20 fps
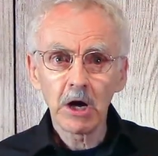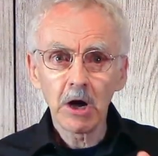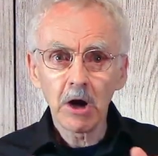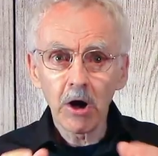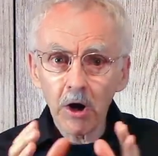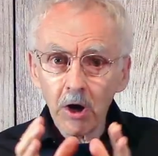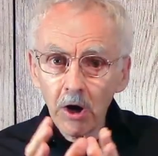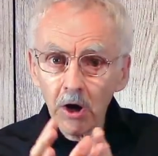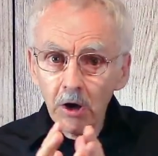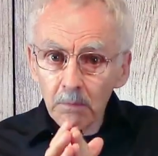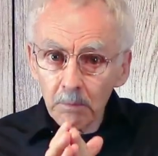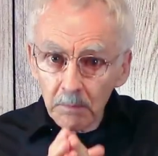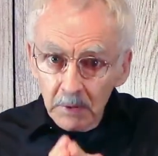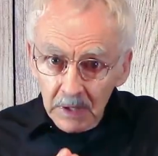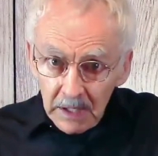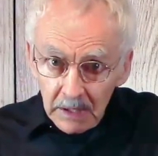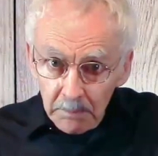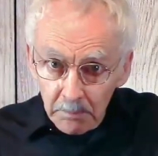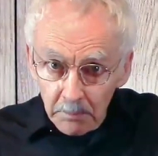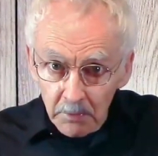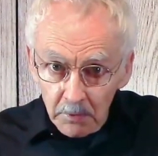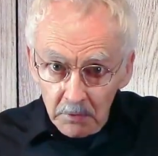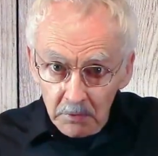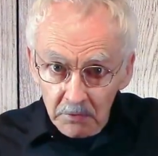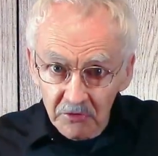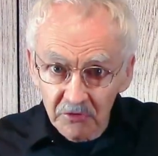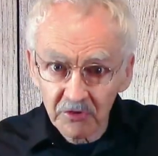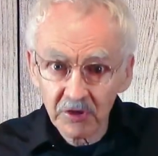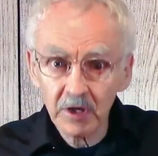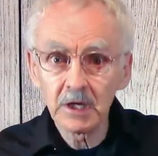All
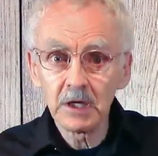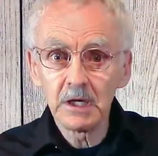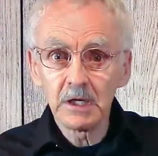peoples